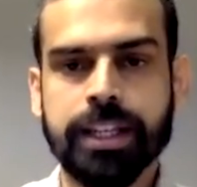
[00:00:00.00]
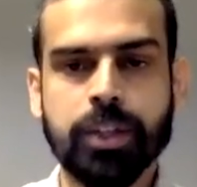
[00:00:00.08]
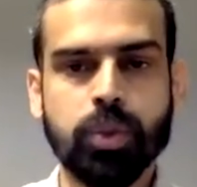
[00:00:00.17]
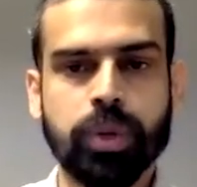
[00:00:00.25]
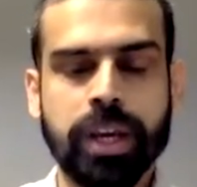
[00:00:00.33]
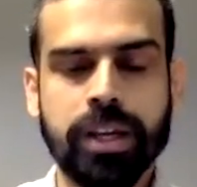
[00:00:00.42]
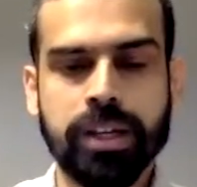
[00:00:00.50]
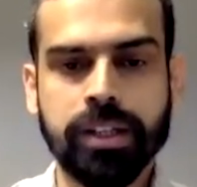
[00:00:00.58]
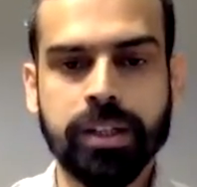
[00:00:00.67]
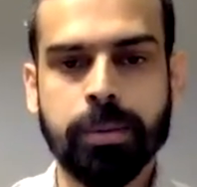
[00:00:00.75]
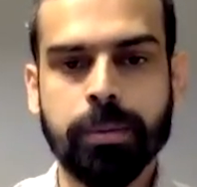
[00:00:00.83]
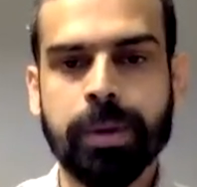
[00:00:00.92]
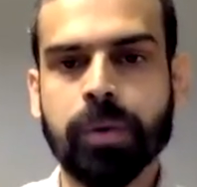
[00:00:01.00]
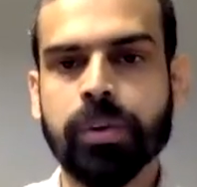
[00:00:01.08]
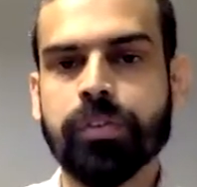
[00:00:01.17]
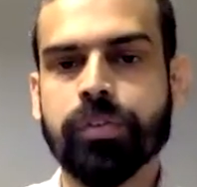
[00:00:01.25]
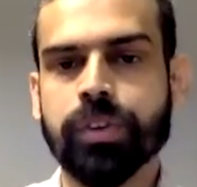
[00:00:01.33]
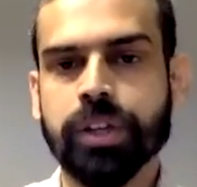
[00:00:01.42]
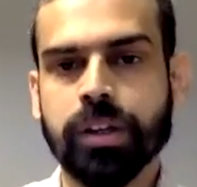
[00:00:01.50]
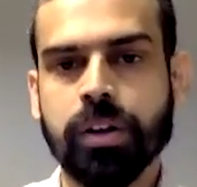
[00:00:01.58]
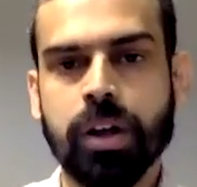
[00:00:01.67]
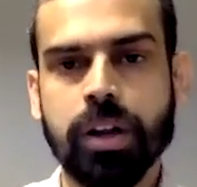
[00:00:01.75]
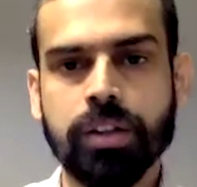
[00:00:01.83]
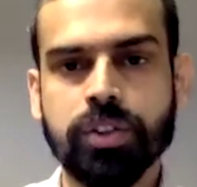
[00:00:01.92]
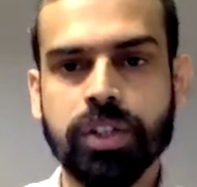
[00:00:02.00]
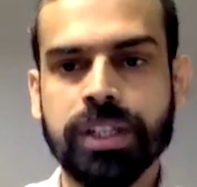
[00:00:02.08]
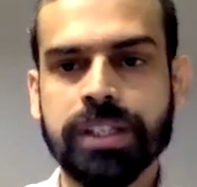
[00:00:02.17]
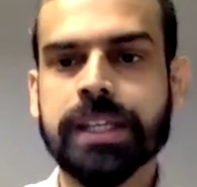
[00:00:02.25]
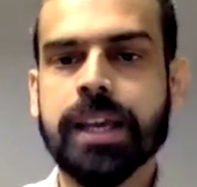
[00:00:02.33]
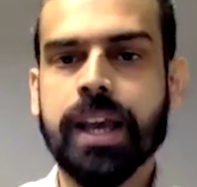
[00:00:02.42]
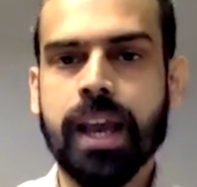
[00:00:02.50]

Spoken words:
educating them about different technologies,